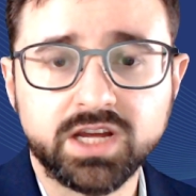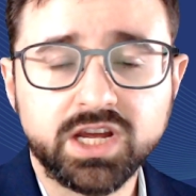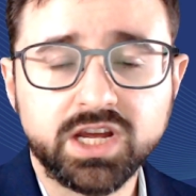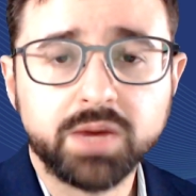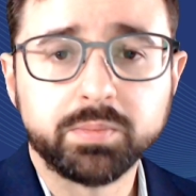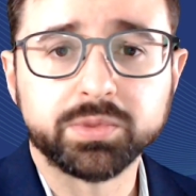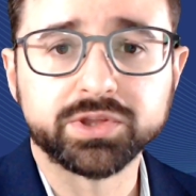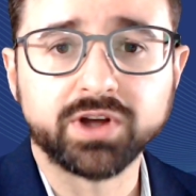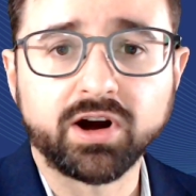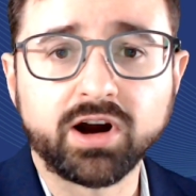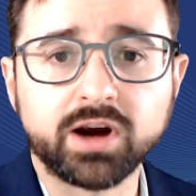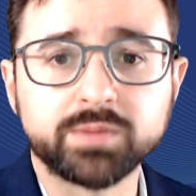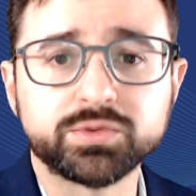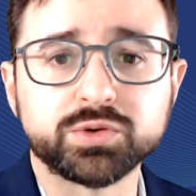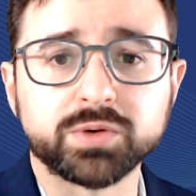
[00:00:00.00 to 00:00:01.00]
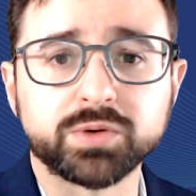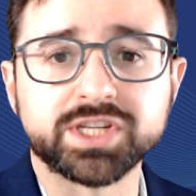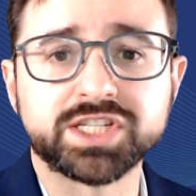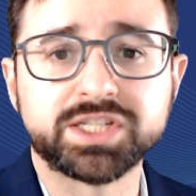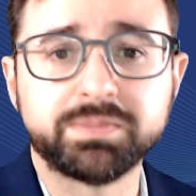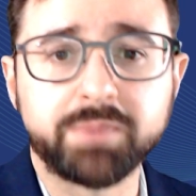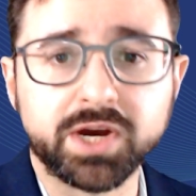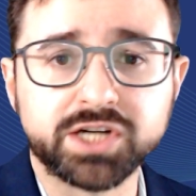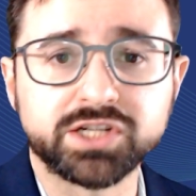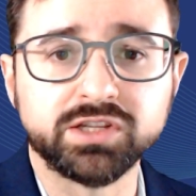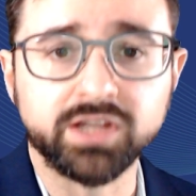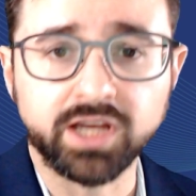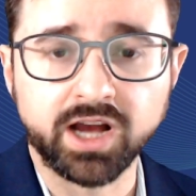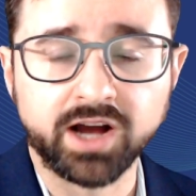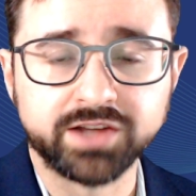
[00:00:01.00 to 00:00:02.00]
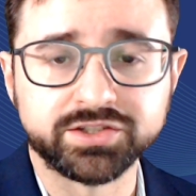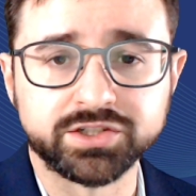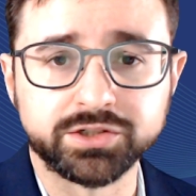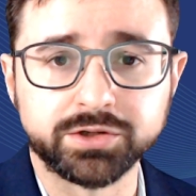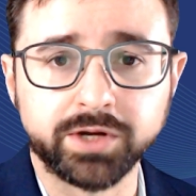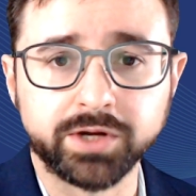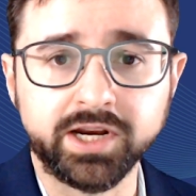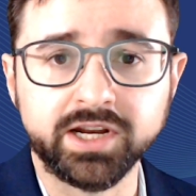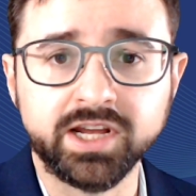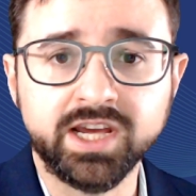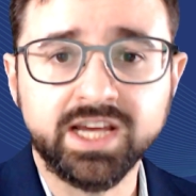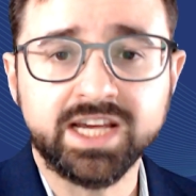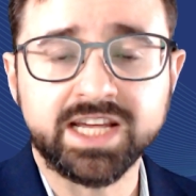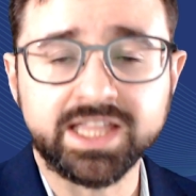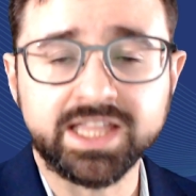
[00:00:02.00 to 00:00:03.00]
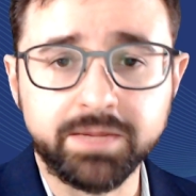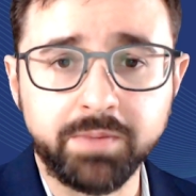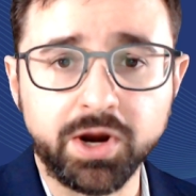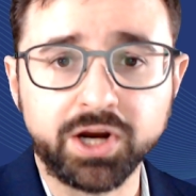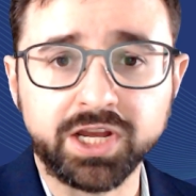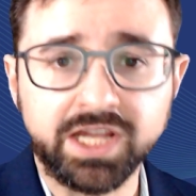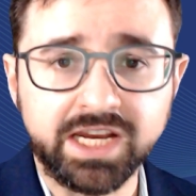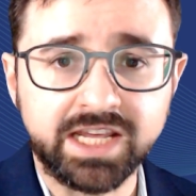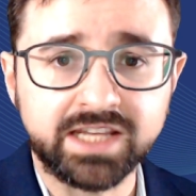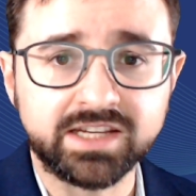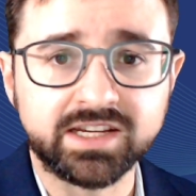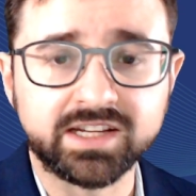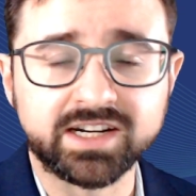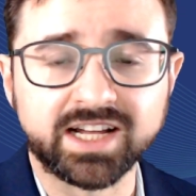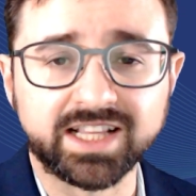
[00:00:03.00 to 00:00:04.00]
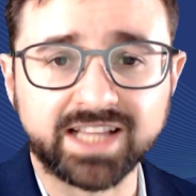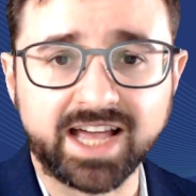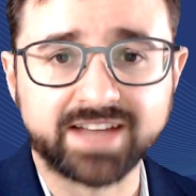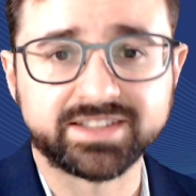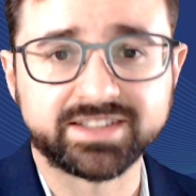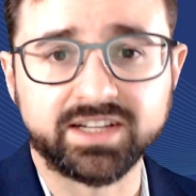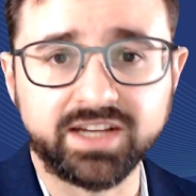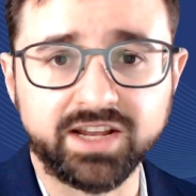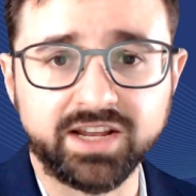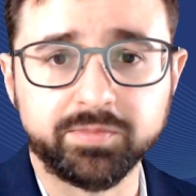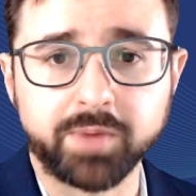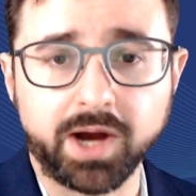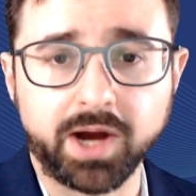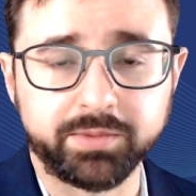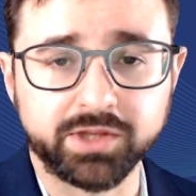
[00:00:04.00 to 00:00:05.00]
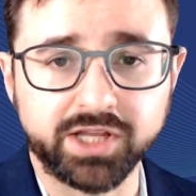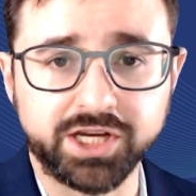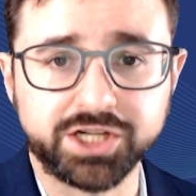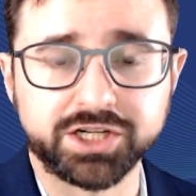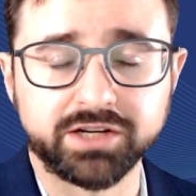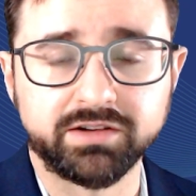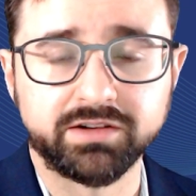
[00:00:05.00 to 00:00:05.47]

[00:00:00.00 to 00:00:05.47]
But the harms were especially concentrated in the American Indian Alaska Native population.